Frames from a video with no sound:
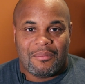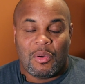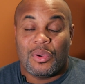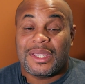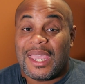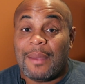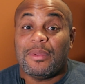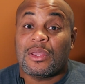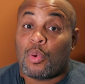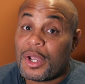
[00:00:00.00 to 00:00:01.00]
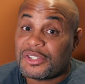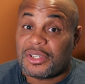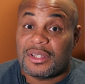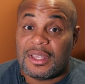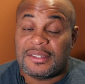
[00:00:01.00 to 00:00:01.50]
But what can't be
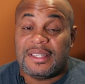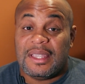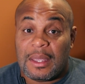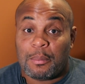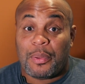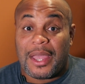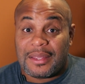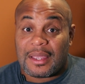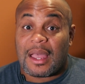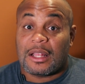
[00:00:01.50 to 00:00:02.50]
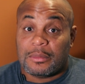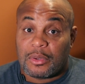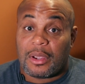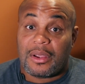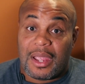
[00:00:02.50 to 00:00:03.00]
questioned is the impact that Conor
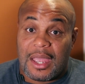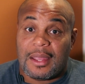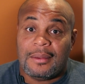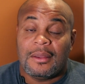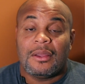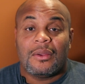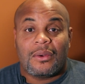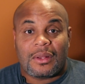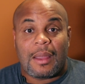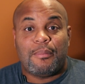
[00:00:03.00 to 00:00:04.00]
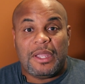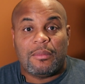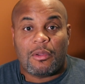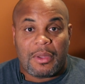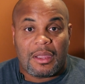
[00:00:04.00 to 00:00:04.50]
McGregor had on Habib
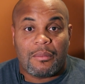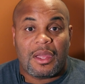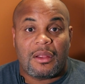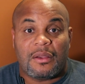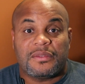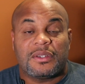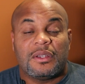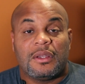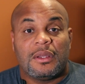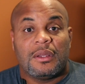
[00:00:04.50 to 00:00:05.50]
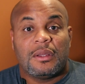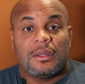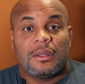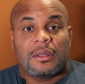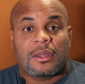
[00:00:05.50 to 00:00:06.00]
Nurmagomedov's
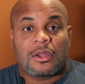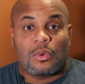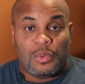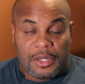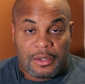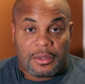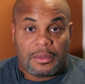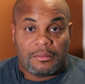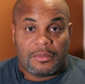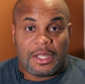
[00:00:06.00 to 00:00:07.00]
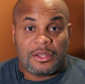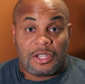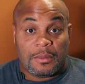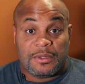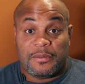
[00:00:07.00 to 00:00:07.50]
career in
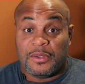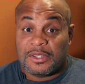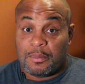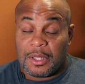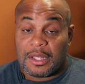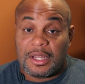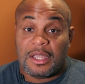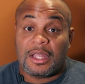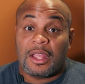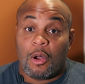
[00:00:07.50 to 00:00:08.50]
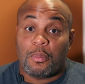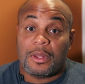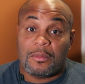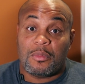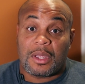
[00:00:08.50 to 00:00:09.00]
terms of visibility and helping
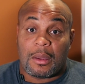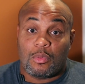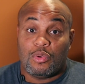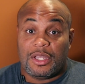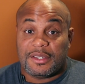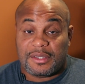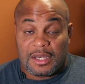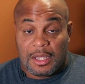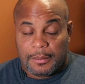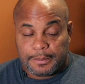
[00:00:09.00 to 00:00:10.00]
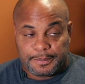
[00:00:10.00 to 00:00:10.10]
him to become who he is today.